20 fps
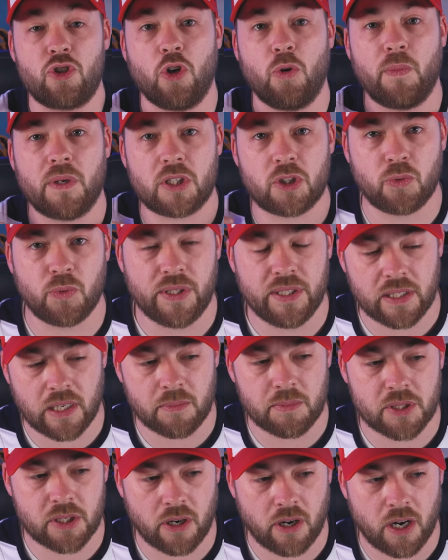so much green
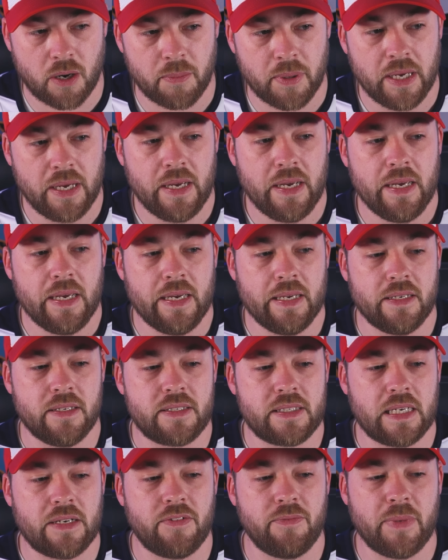up top, and
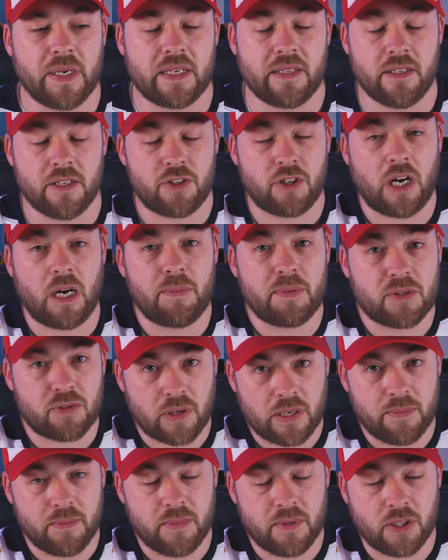instead of making the top
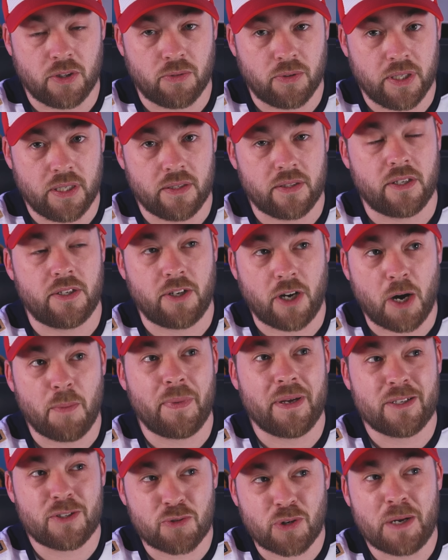stripe green, the
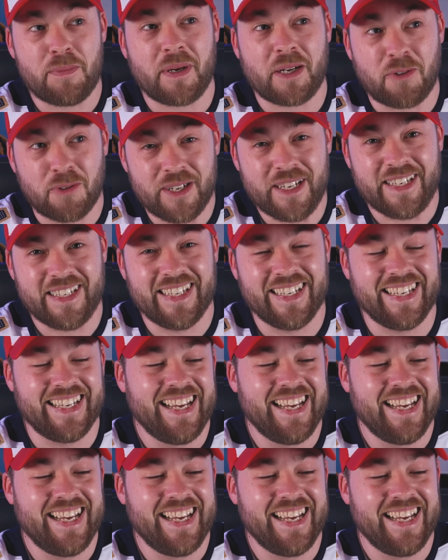top stripe green,